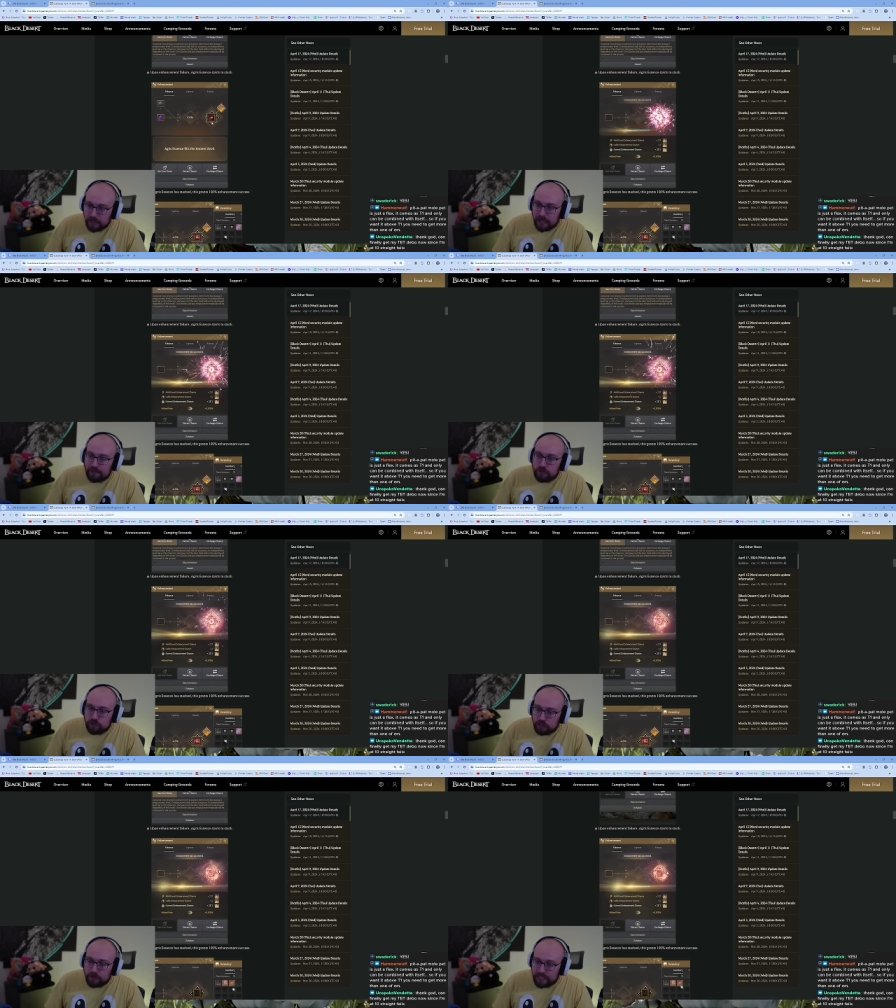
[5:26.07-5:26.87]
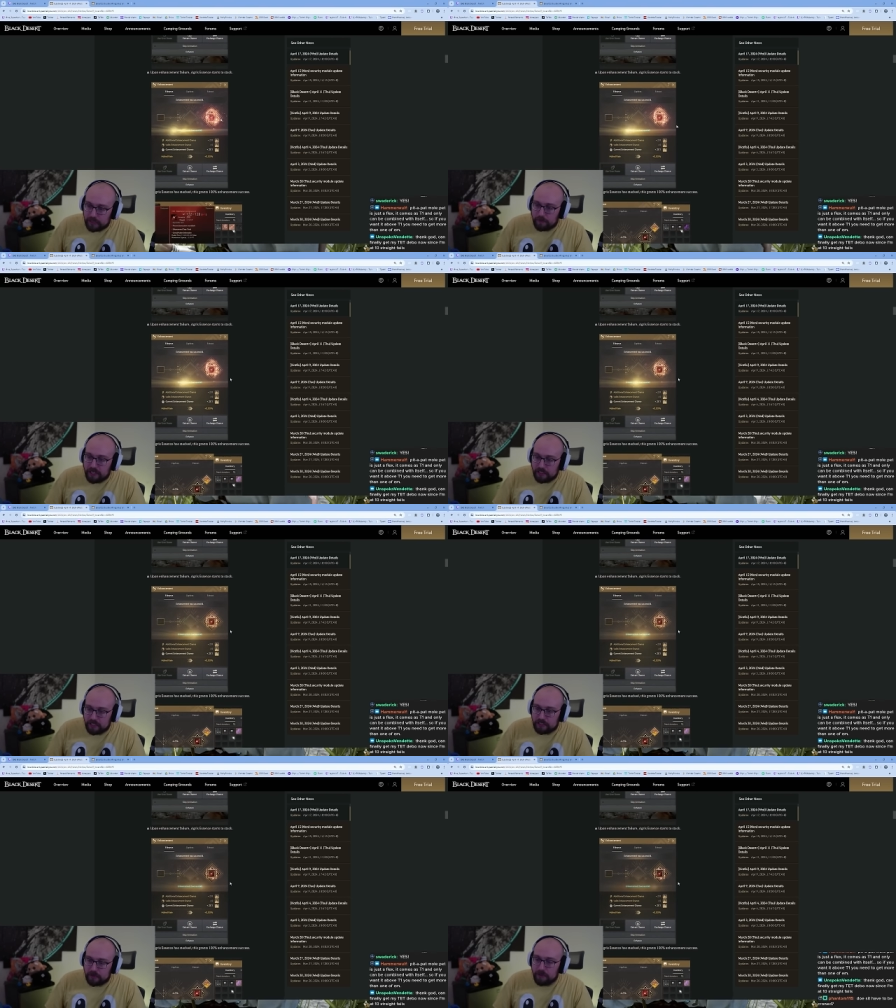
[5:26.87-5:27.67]
If you do hit the pity
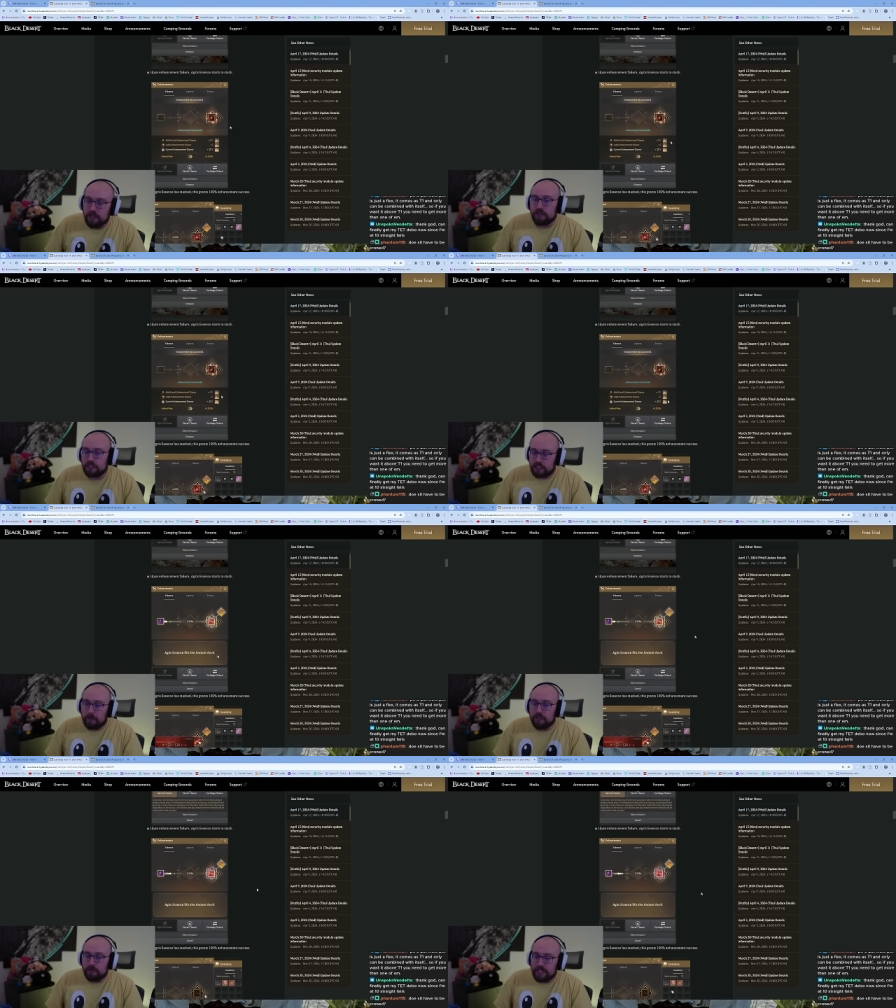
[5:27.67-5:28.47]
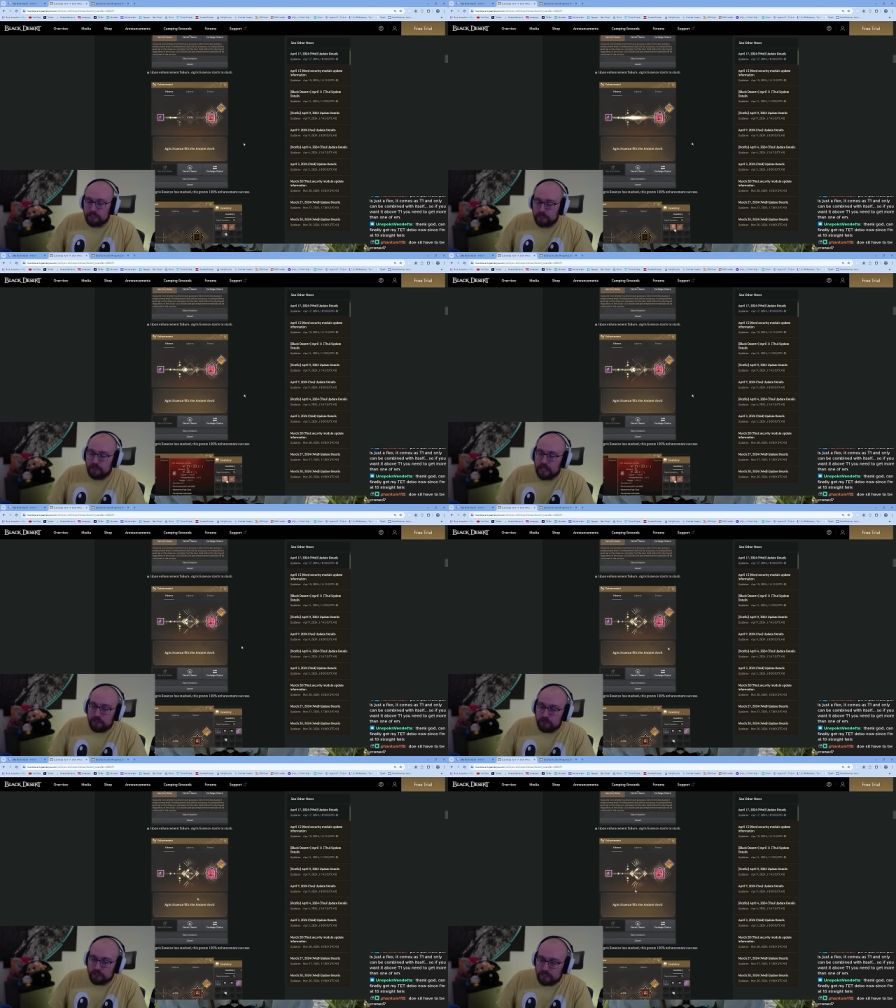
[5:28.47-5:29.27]
system, the W is that
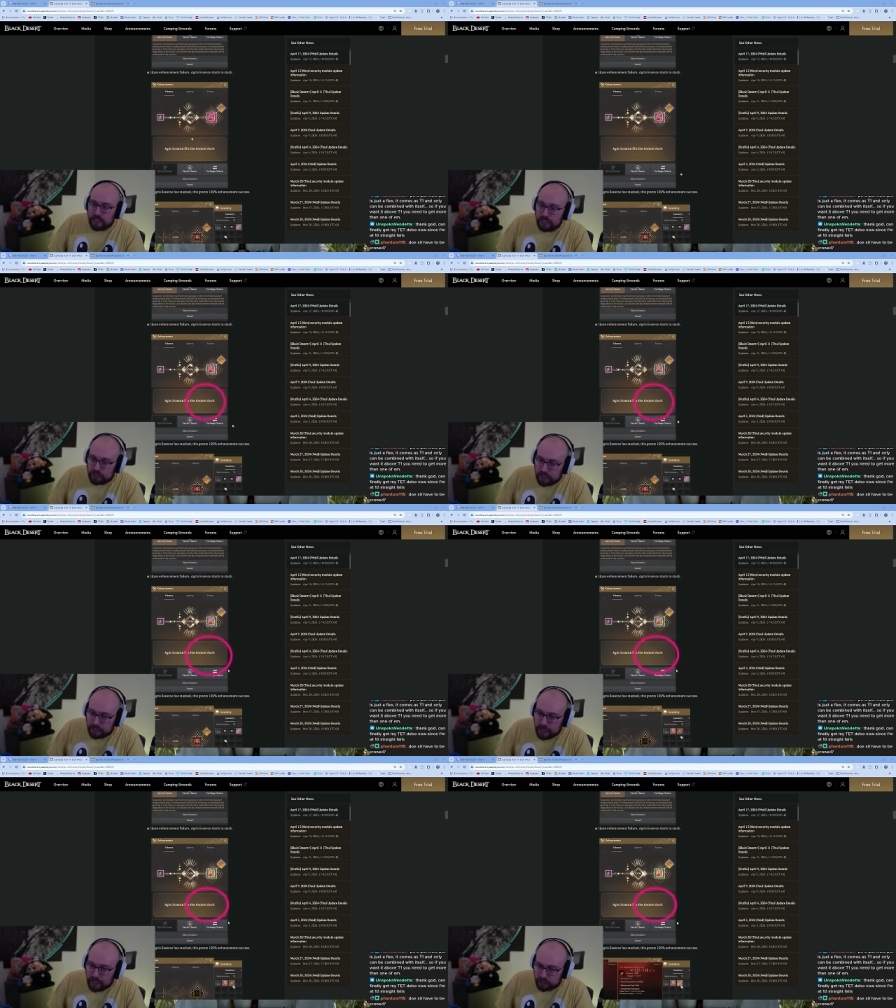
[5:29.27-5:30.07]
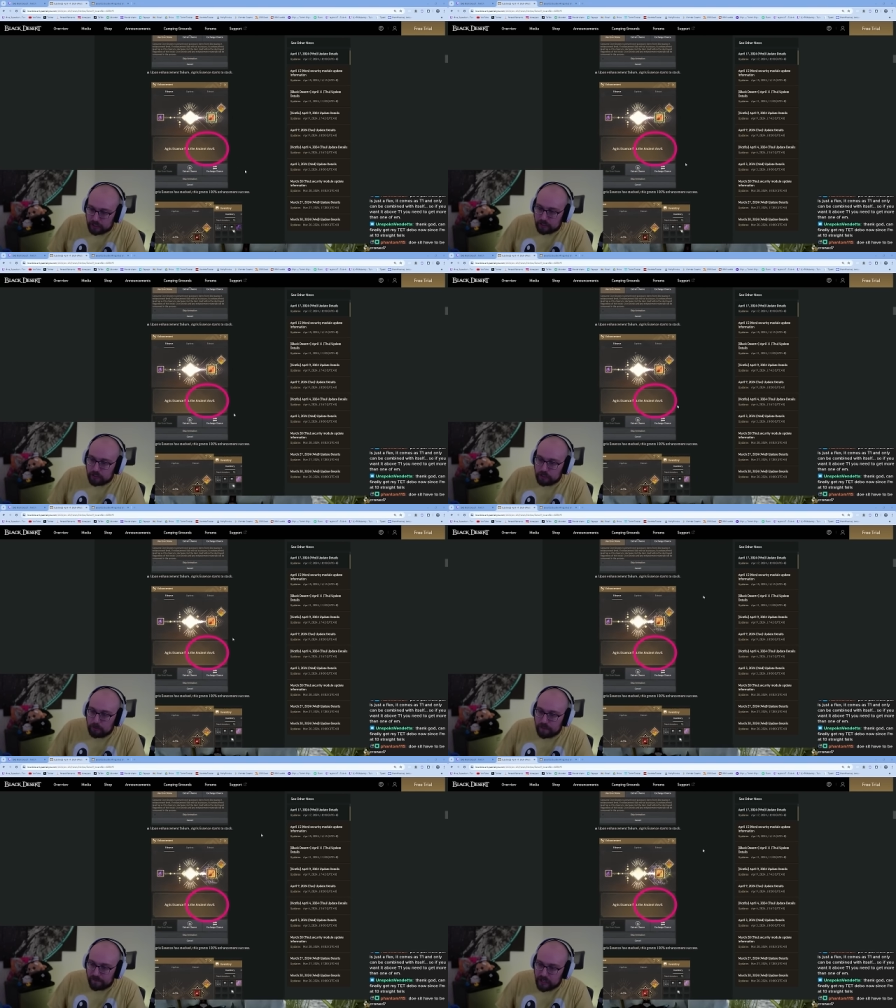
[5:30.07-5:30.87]
you can see it doesn't actually consume the fail